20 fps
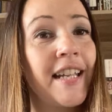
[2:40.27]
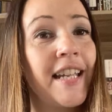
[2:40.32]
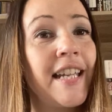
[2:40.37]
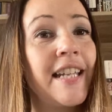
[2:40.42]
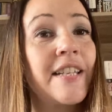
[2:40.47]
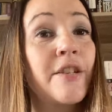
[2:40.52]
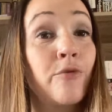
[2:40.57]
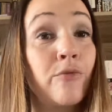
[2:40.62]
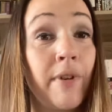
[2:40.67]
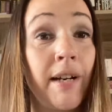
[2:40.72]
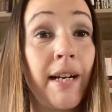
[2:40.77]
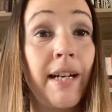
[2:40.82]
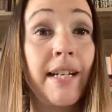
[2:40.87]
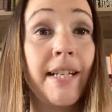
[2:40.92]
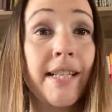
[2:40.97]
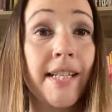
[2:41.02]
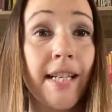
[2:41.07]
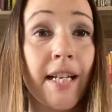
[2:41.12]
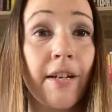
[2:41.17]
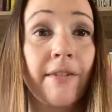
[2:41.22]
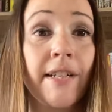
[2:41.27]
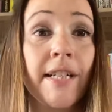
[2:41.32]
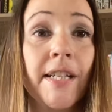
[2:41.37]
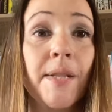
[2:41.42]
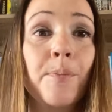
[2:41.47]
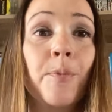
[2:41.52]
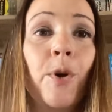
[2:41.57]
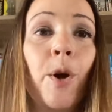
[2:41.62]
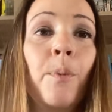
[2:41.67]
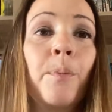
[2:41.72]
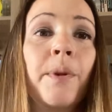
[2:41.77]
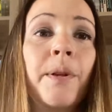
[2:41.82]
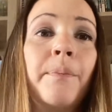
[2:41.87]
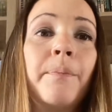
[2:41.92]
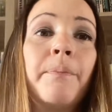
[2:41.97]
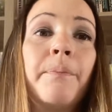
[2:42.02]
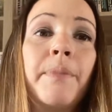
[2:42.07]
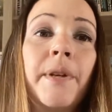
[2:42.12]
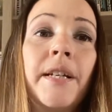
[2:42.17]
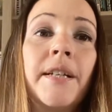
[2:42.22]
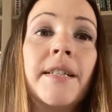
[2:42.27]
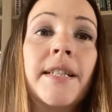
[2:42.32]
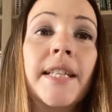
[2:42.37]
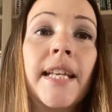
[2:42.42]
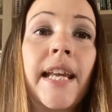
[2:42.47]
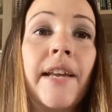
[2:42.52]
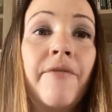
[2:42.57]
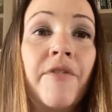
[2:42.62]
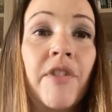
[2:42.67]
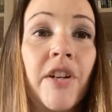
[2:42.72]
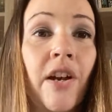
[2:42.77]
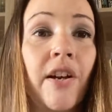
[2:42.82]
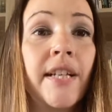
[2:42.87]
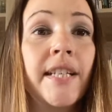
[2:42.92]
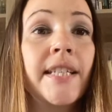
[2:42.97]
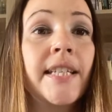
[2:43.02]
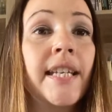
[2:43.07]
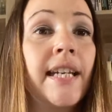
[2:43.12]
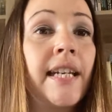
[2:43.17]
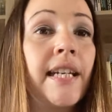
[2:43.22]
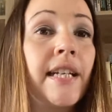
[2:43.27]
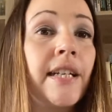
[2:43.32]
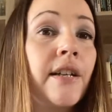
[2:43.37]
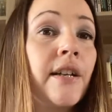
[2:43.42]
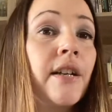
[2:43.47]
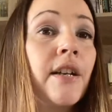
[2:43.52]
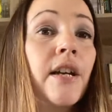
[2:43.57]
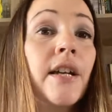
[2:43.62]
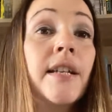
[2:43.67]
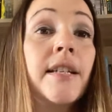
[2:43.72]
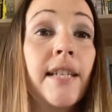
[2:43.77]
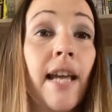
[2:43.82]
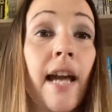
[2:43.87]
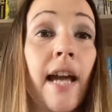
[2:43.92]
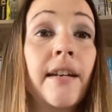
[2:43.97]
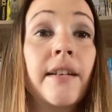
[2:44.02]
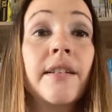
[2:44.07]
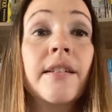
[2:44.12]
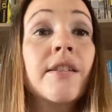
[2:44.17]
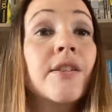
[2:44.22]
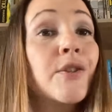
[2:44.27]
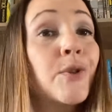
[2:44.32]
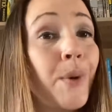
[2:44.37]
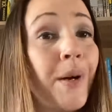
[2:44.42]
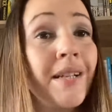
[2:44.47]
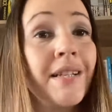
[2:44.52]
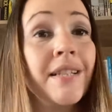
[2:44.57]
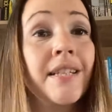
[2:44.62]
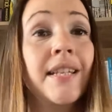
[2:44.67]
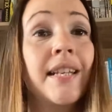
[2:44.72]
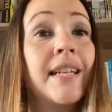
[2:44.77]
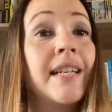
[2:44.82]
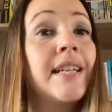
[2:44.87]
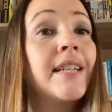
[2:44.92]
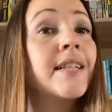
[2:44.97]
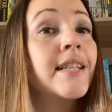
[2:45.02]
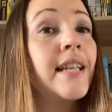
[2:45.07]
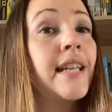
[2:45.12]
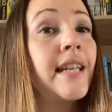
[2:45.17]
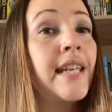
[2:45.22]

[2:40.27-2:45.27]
is a really serious problem, but in the 1910s, 20s,